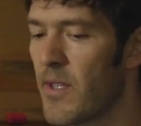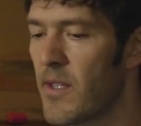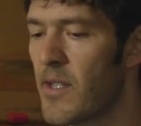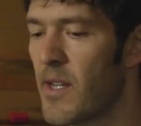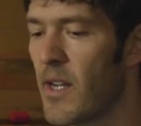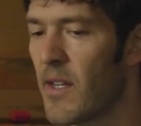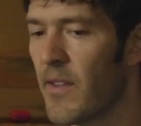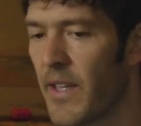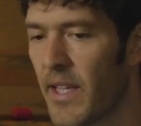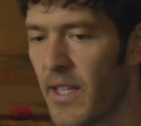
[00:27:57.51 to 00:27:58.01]

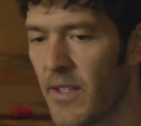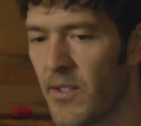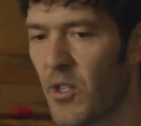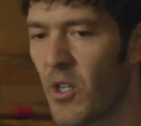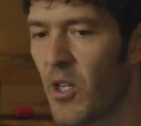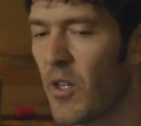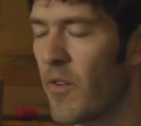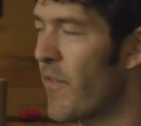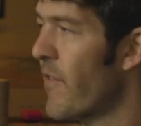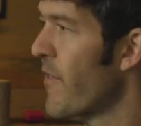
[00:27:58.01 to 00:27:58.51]
it's not like it's
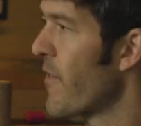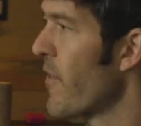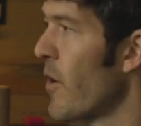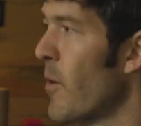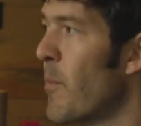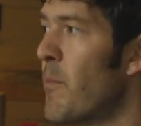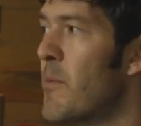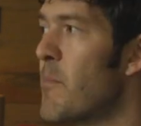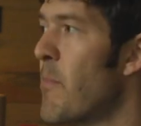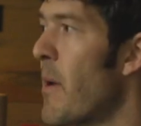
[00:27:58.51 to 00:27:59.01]

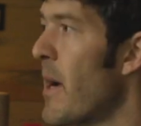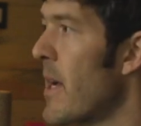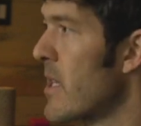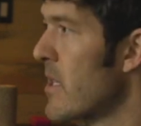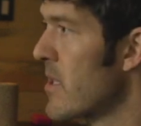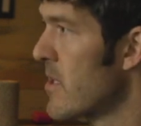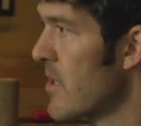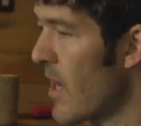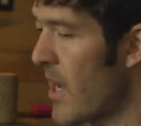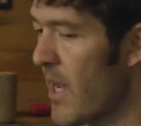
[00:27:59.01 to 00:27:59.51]
confirmed by
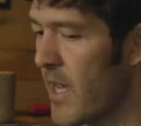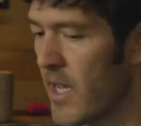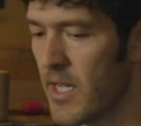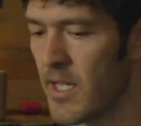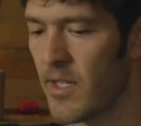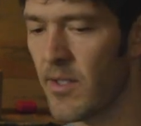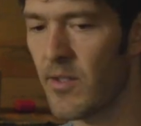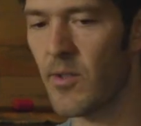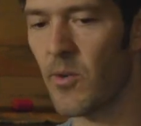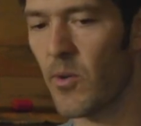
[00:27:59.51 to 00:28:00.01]

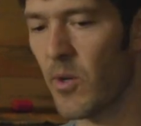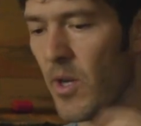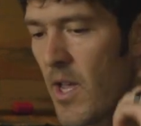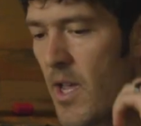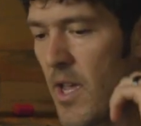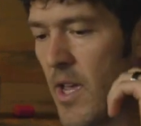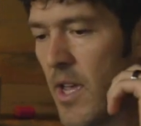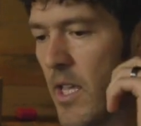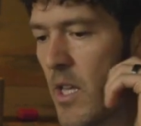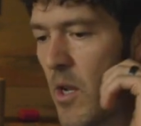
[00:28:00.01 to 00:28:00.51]
science or,
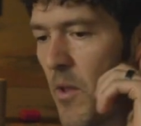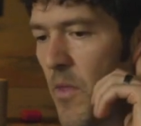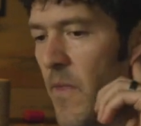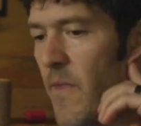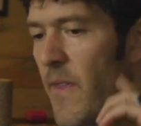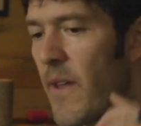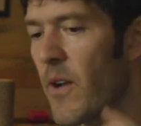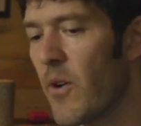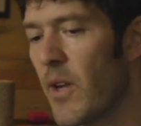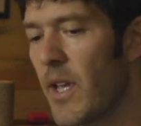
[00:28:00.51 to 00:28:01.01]
you know,
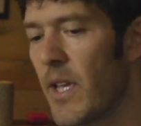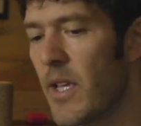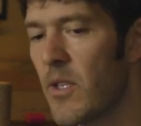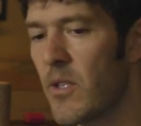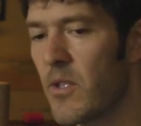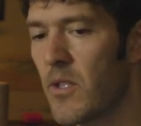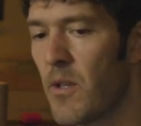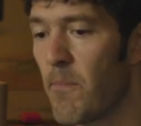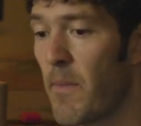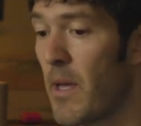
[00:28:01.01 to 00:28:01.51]
there
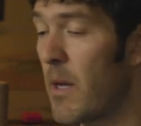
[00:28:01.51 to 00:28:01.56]
is some